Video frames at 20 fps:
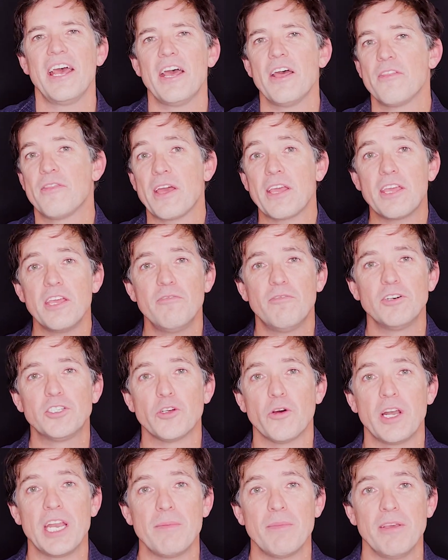Thank you for
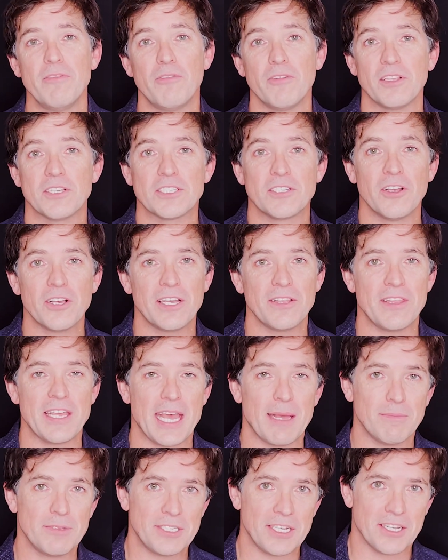joining me for this look at the
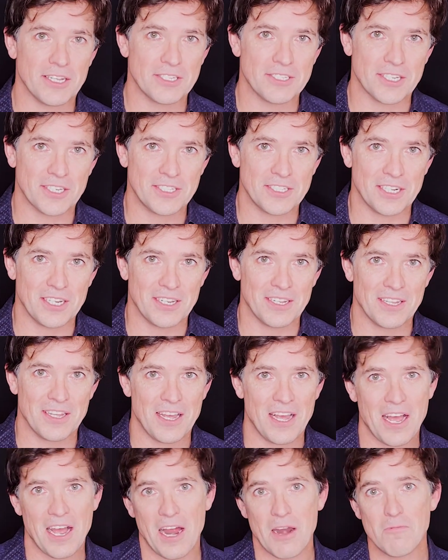MCL60.
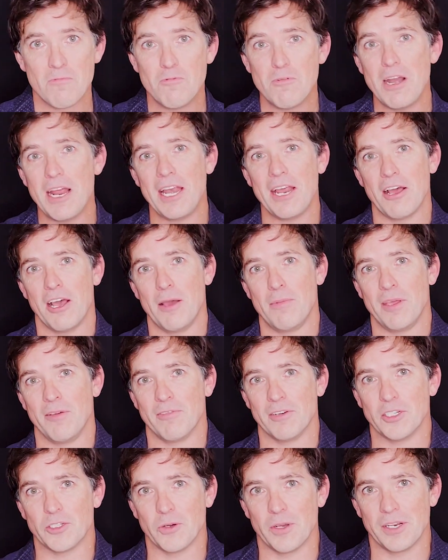I really hope
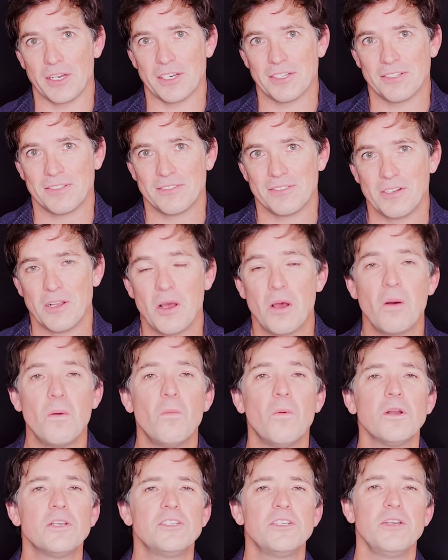you've enjoyed it.
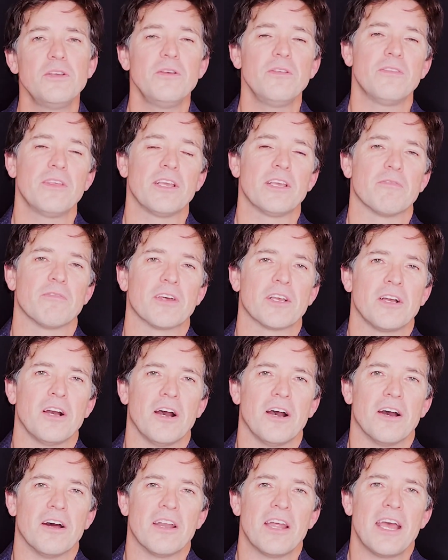What do you think of the
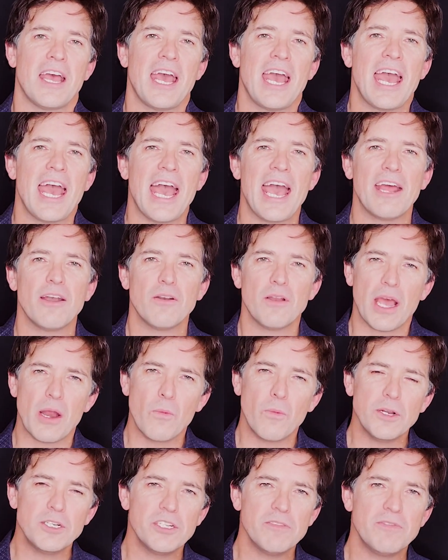car?
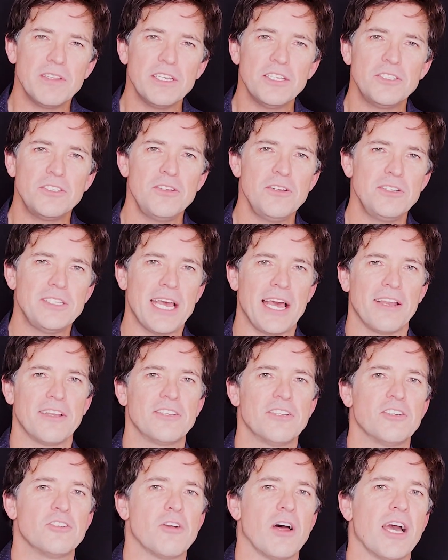And which of these two
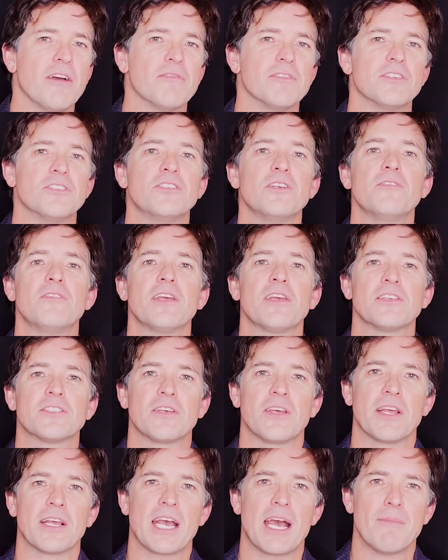talented drivers do you think is
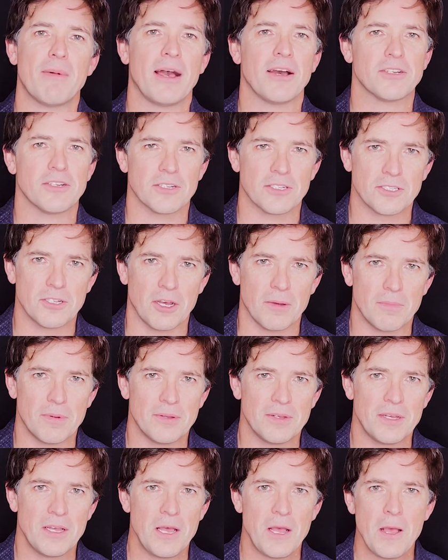going to come out on top?
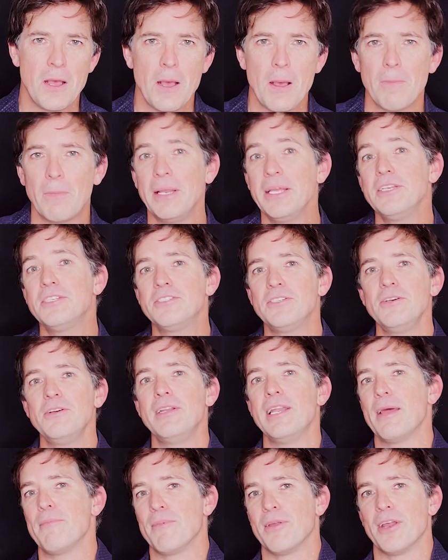Please do
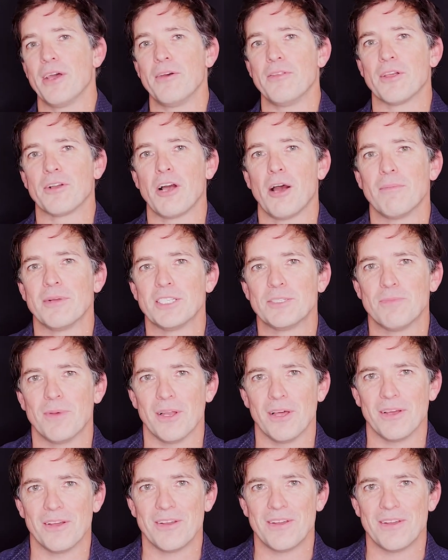let me know in the comments below.